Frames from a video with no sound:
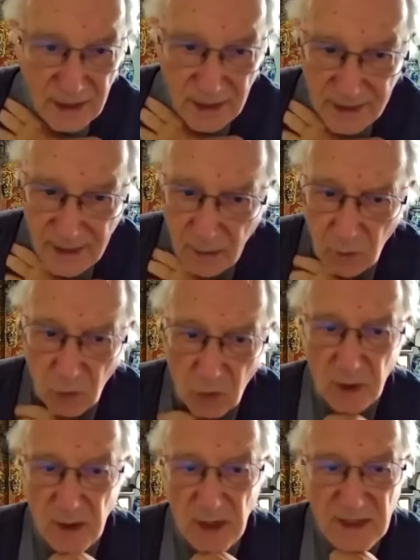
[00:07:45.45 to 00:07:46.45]
And now look,
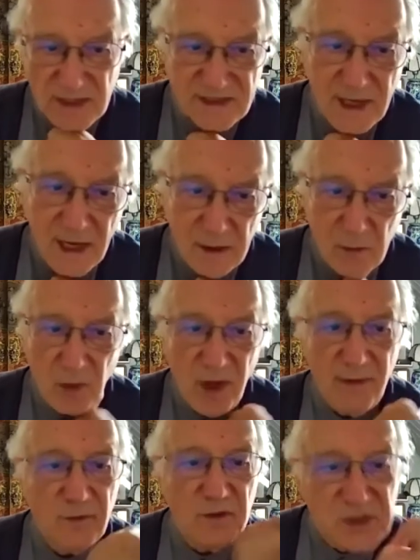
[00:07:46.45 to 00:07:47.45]
we
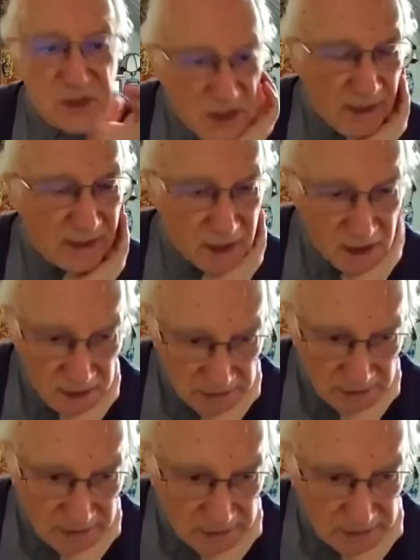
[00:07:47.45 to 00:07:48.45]
have to start
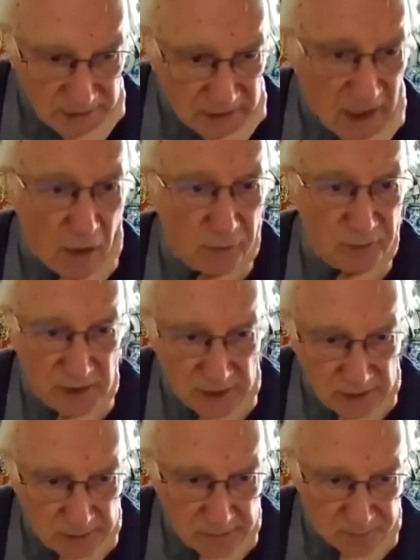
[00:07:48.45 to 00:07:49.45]
counting.
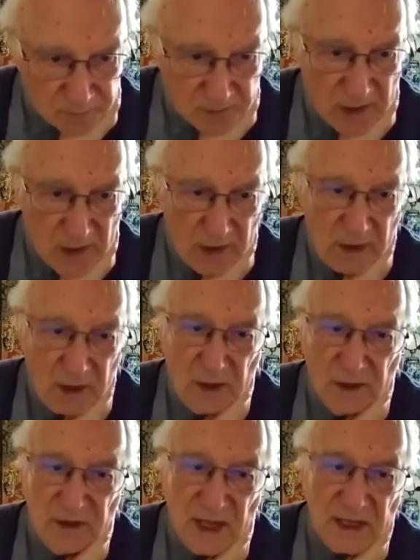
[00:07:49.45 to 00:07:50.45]

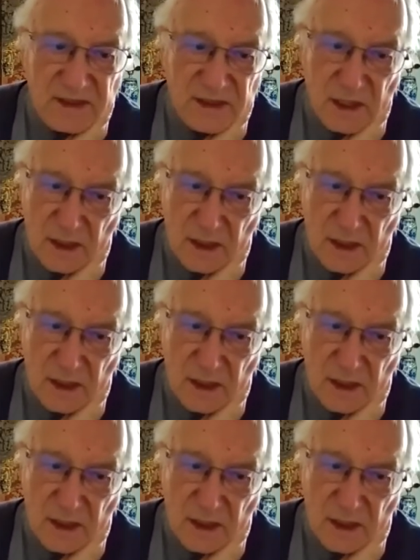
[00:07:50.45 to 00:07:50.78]
That's